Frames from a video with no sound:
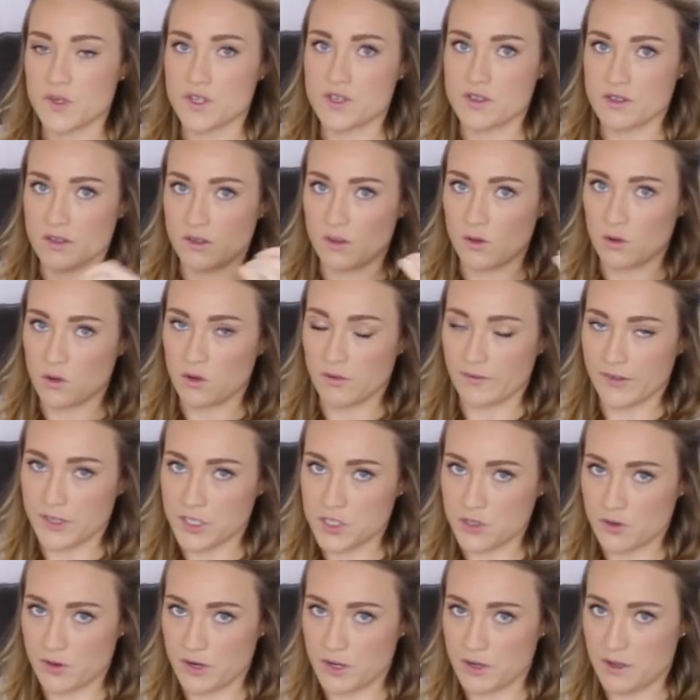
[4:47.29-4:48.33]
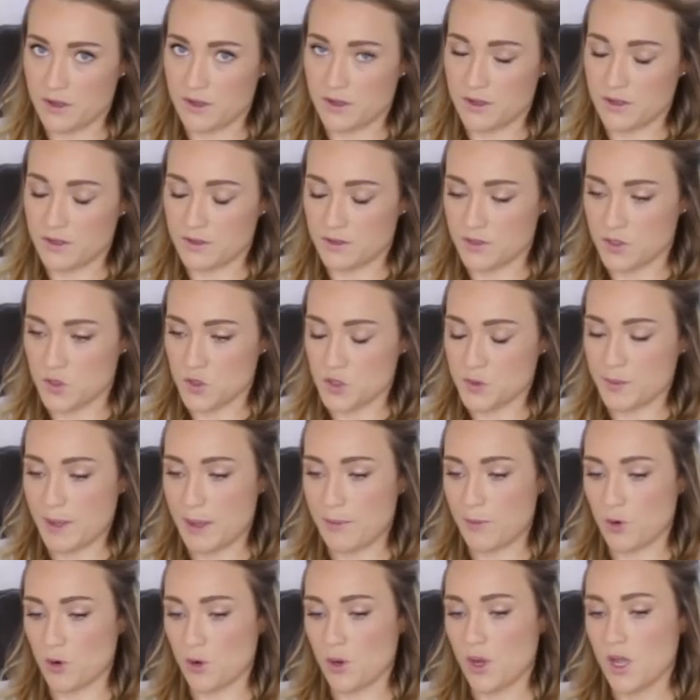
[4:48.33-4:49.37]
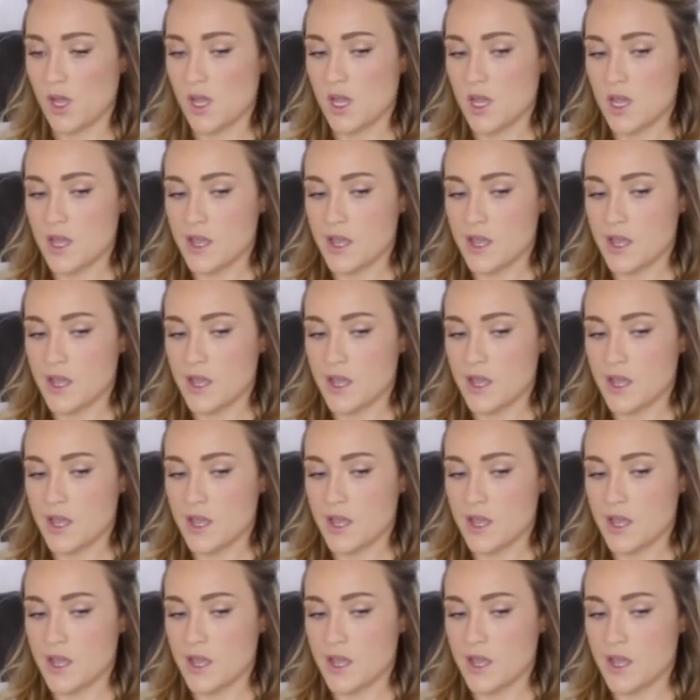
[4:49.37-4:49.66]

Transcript: which is a local Victoria newspaper,